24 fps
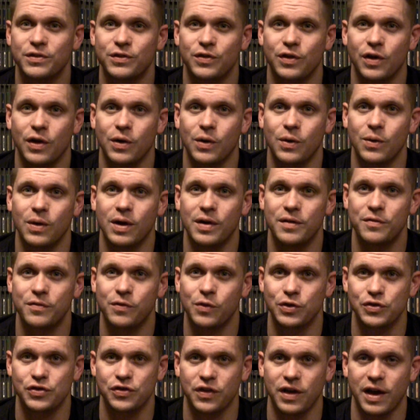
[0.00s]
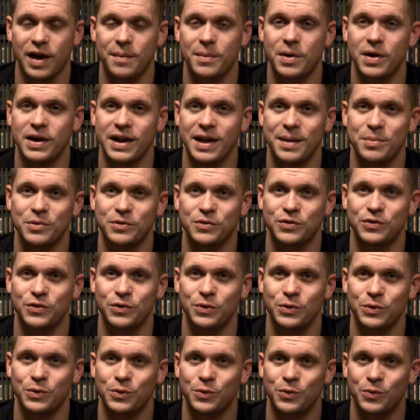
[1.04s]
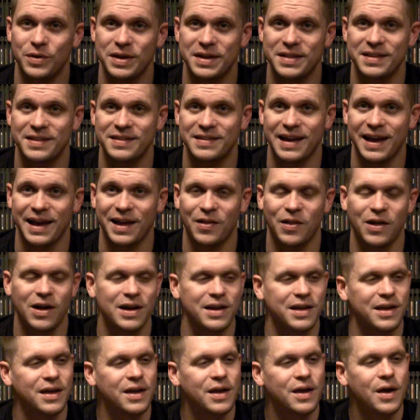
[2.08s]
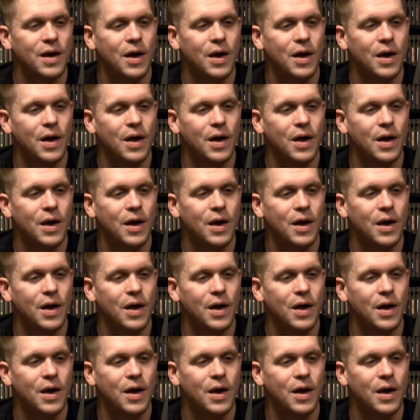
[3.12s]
so unfortunately I'm unable to read the dialogue,